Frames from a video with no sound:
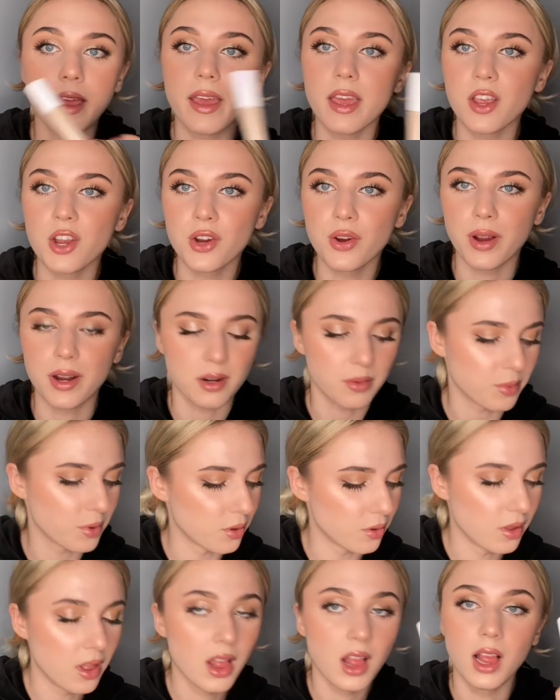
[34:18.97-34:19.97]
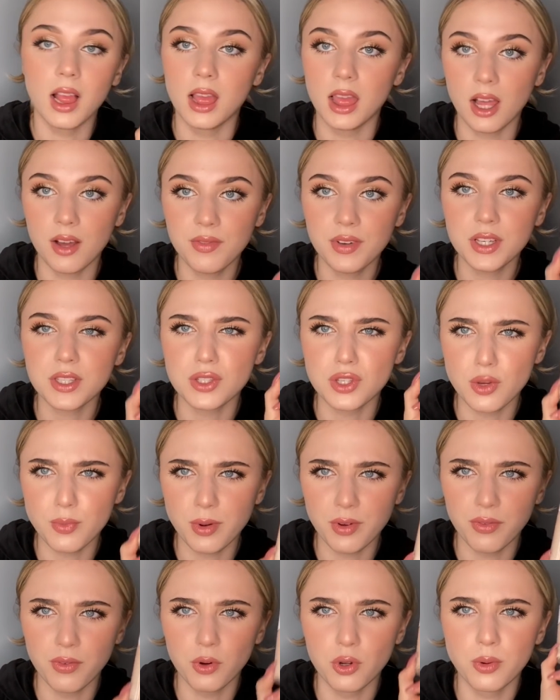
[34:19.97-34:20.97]
incredible. Love it,
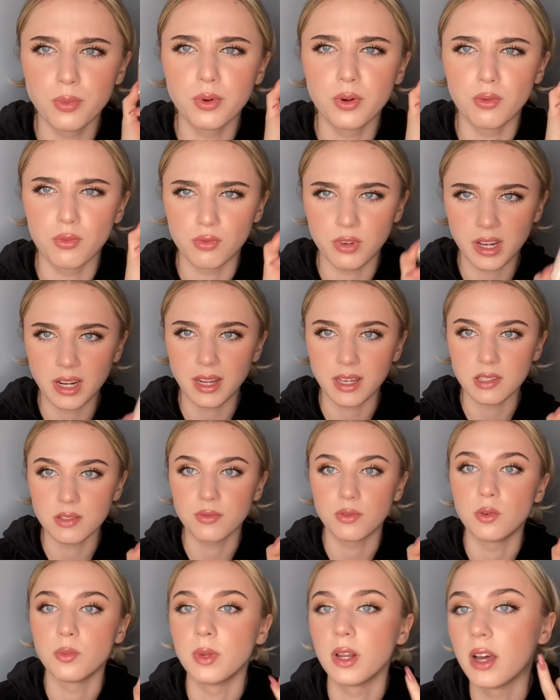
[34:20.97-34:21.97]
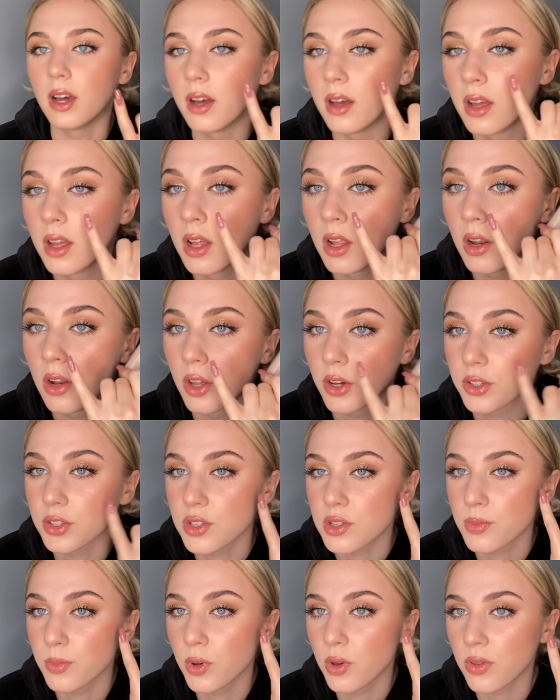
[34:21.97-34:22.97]
super affordable, really nice formula. Looks
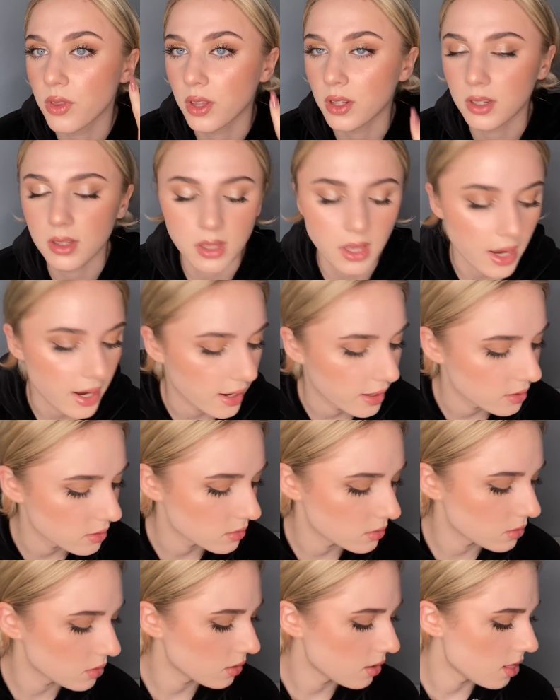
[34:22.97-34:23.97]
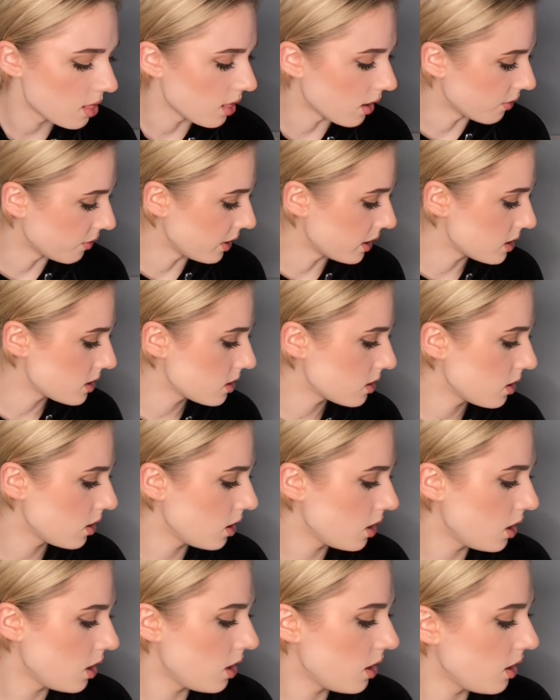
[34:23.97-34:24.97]
smooth under the eyes, love it.
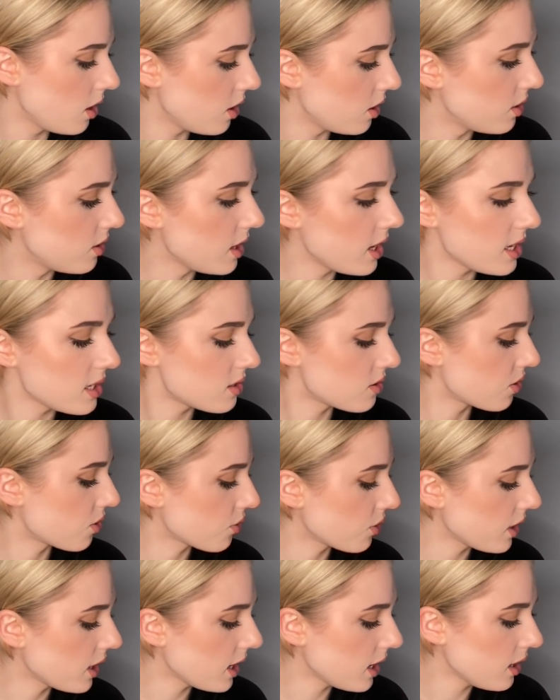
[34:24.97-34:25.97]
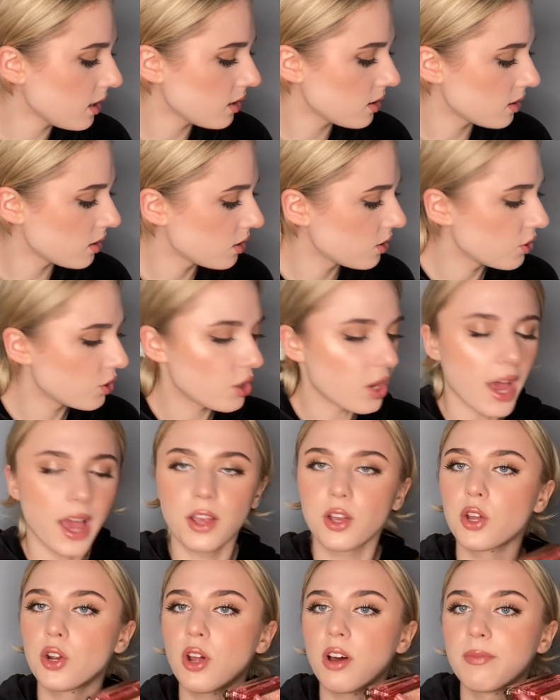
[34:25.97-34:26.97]
These three, I
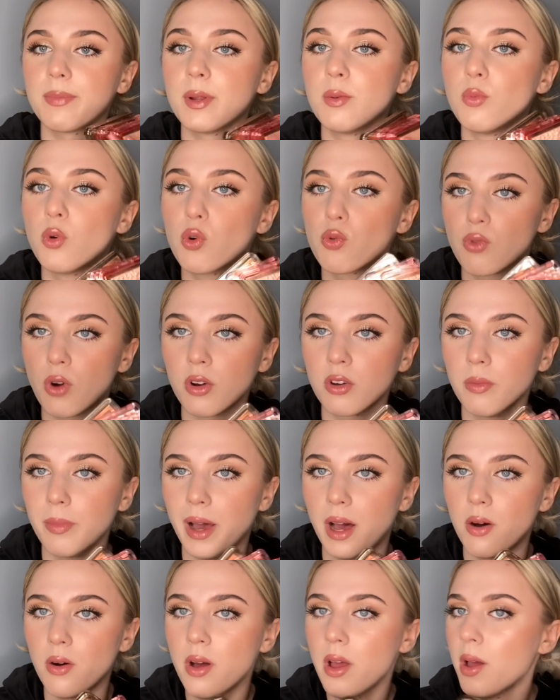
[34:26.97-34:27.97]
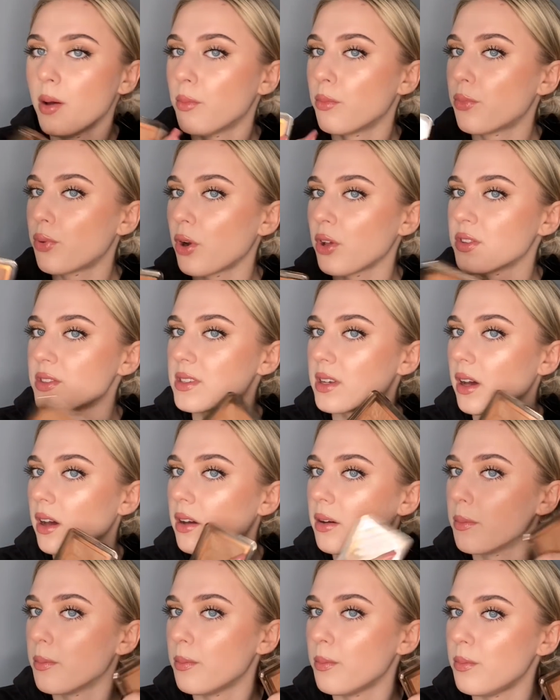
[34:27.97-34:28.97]
could not have been more wrong about. Bronzer,
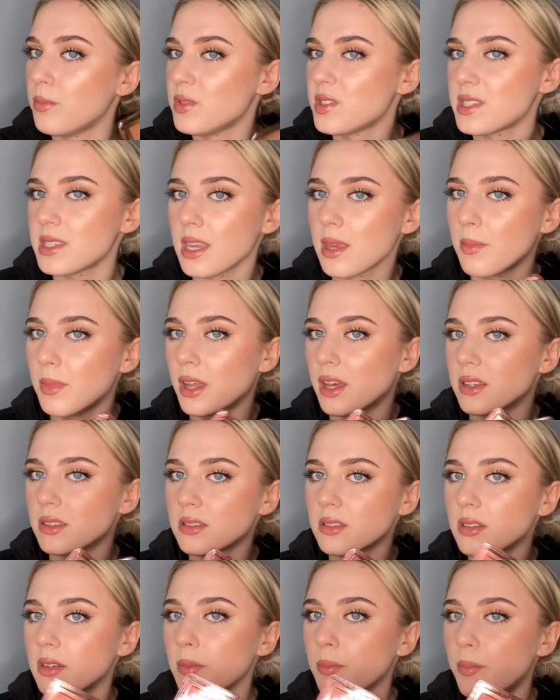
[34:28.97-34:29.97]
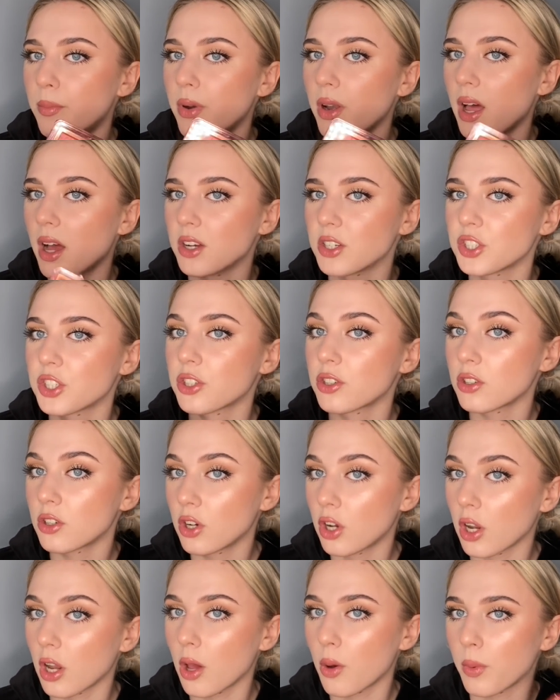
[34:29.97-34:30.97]
seamless, blush,
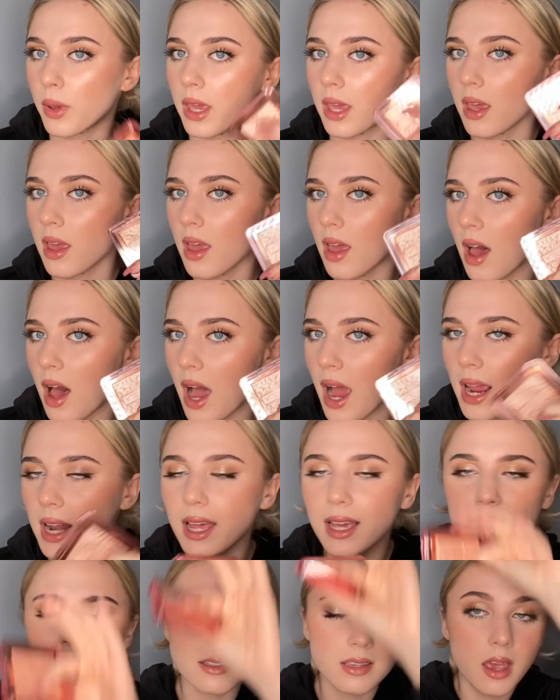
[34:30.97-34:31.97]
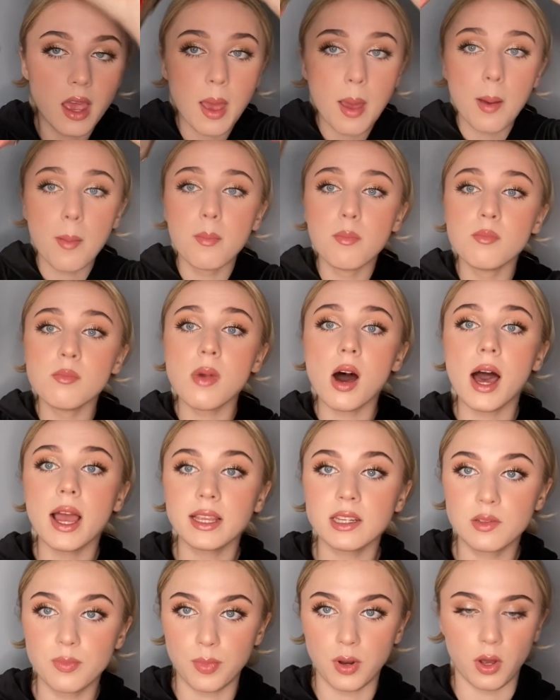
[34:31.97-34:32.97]
glowy, highlight,
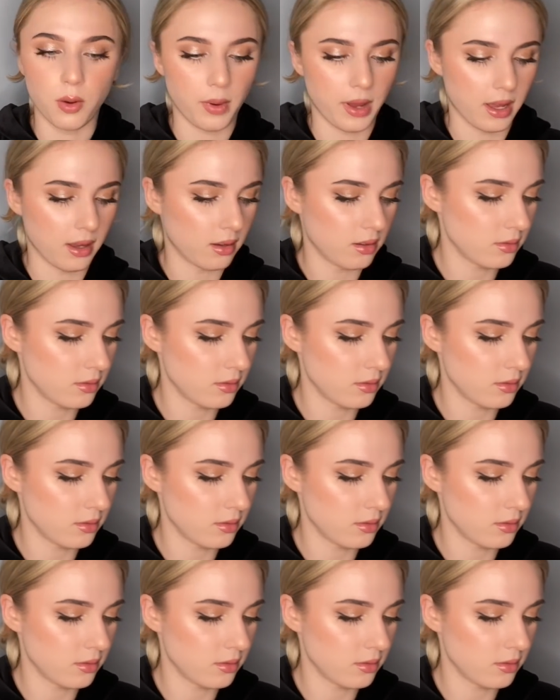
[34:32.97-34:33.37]
mind-blowing.